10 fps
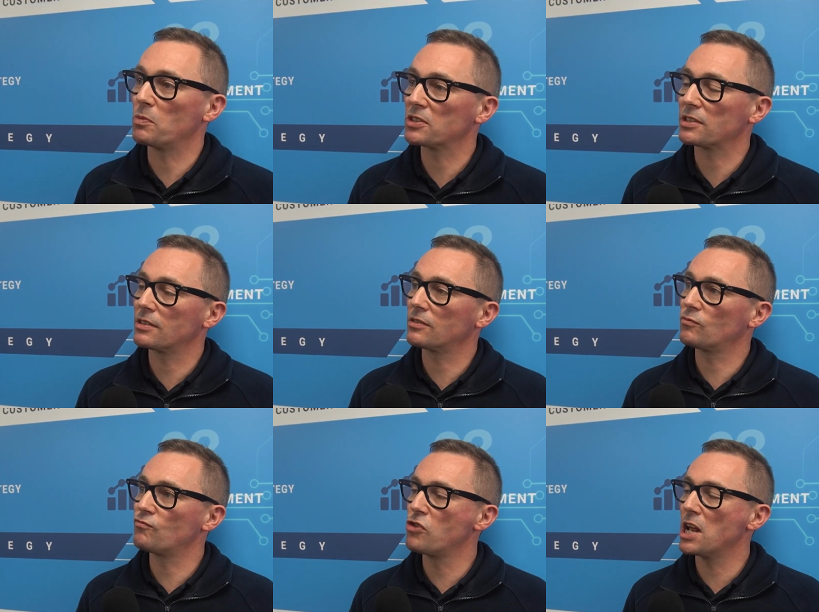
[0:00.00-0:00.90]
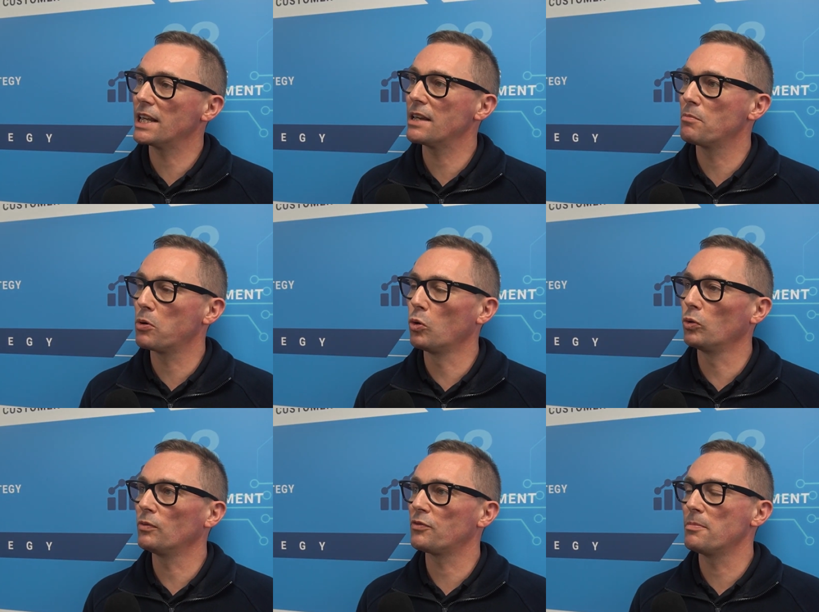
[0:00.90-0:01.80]
was really
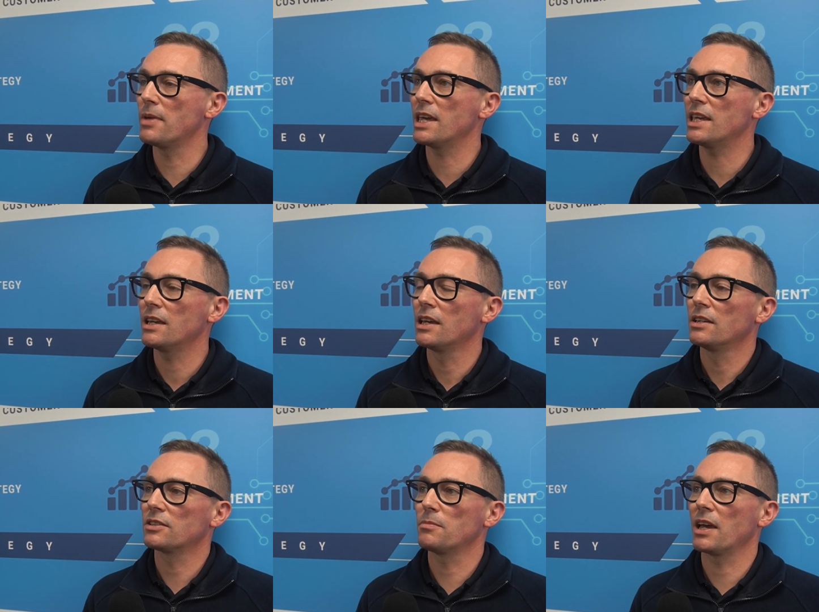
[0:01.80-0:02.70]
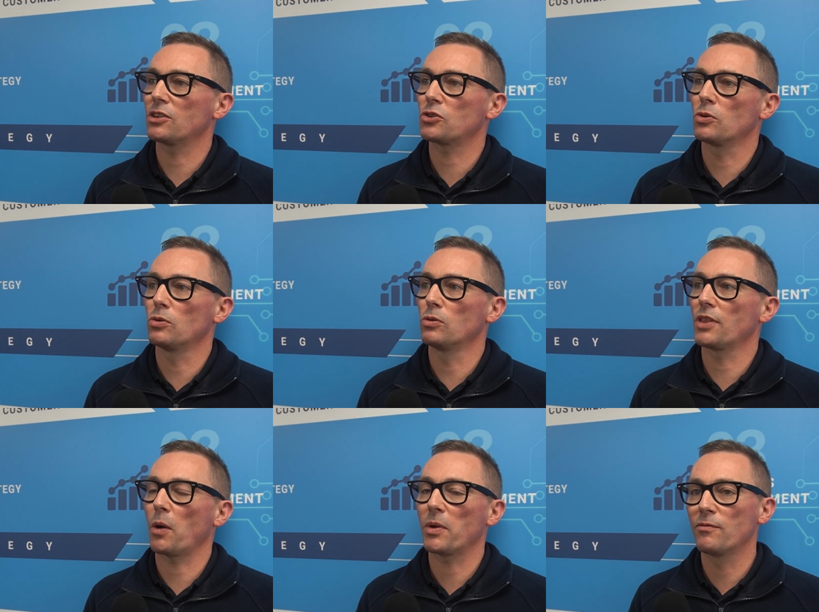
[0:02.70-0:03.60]
important for me to make sure
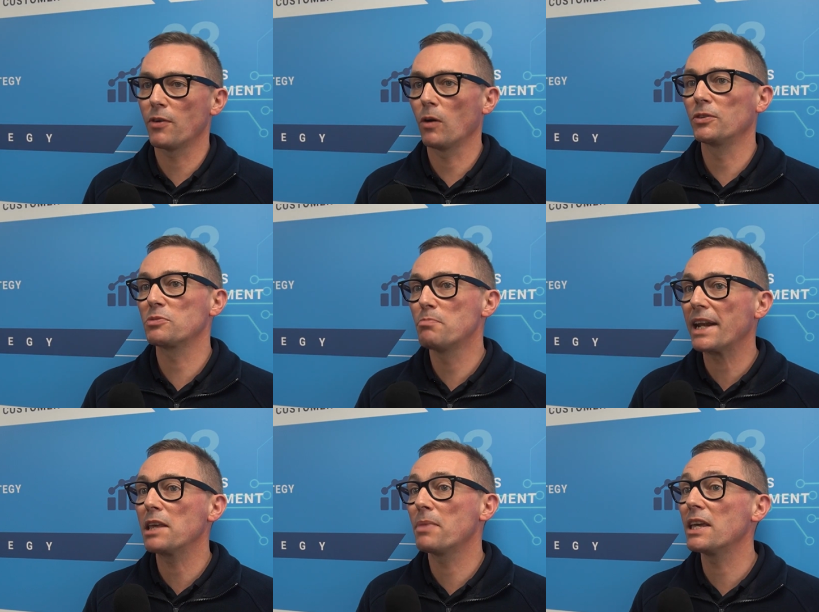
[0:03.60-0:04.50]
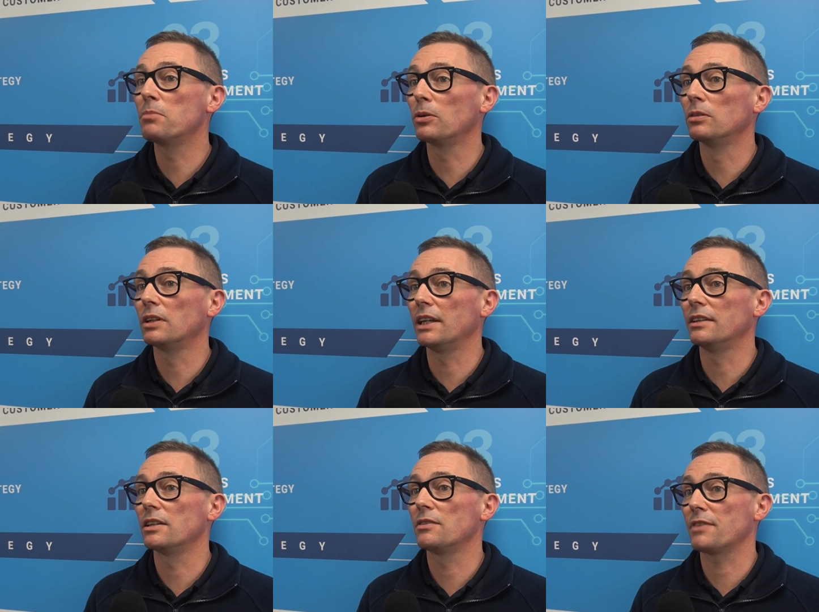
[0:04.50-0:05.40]
that we involved as many people
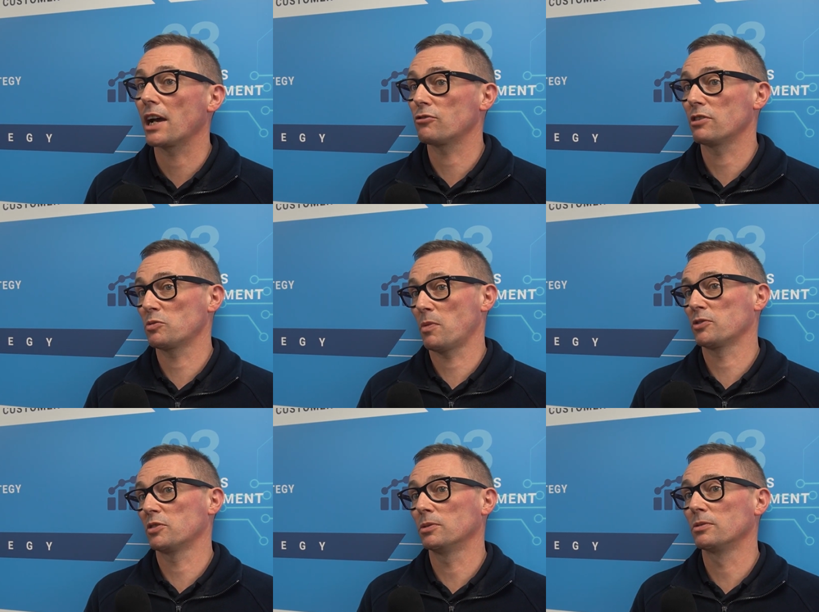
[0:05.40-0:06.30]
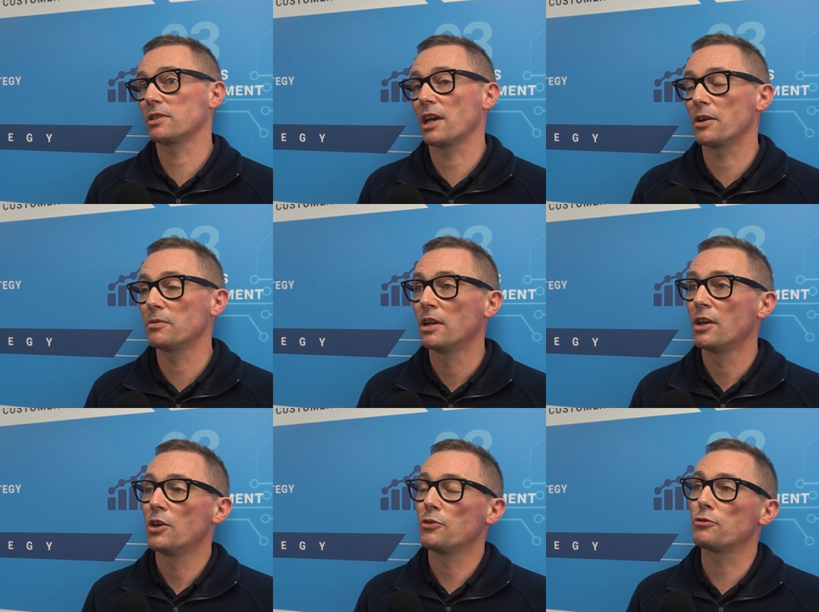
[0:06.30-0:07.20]
in the factory as possible. So
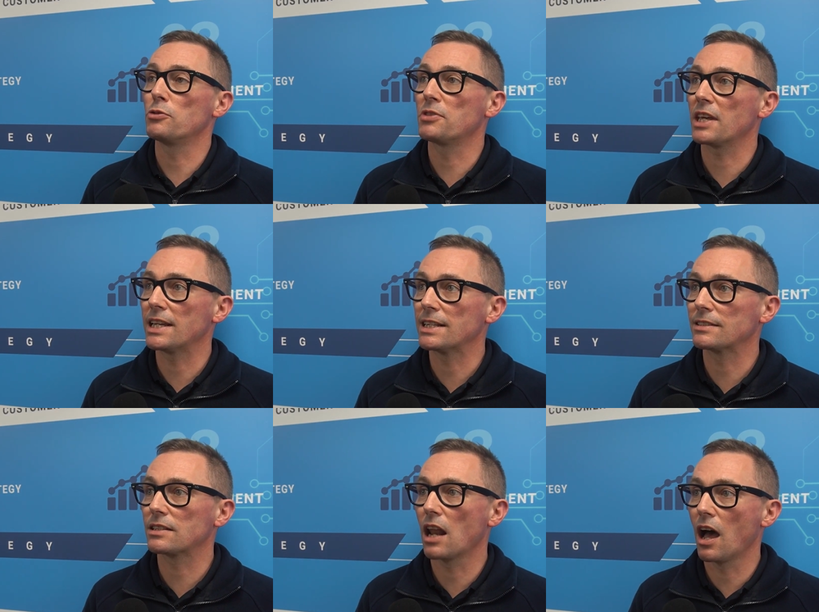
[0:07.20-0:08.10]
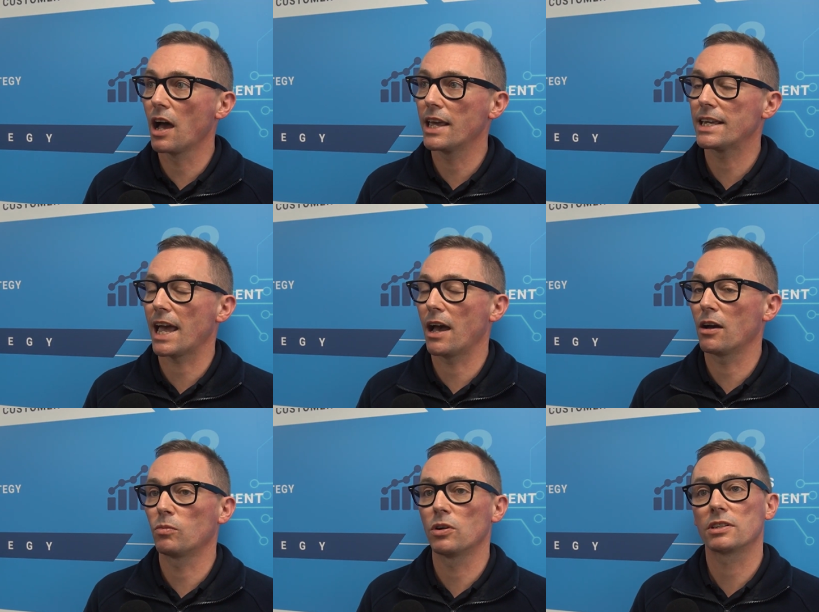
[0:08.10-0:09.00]
through things like
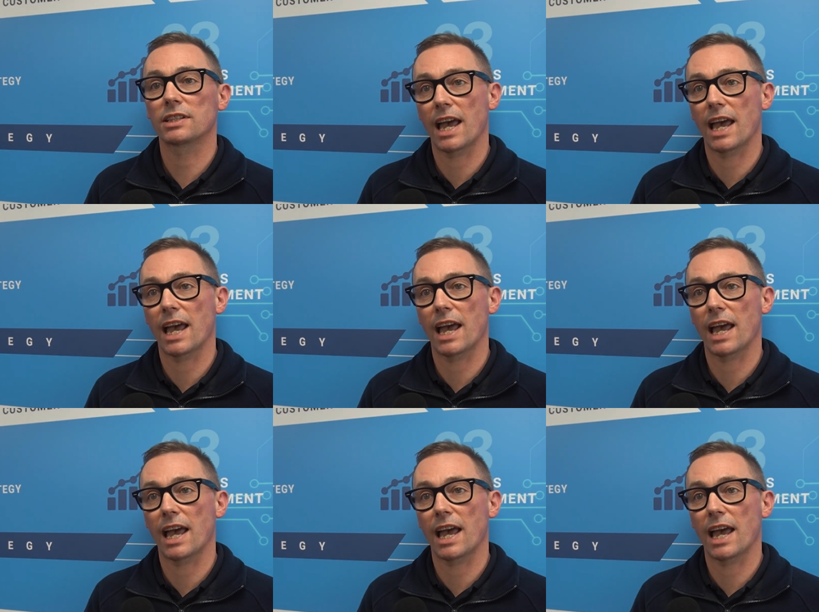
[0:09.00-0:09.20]
our Works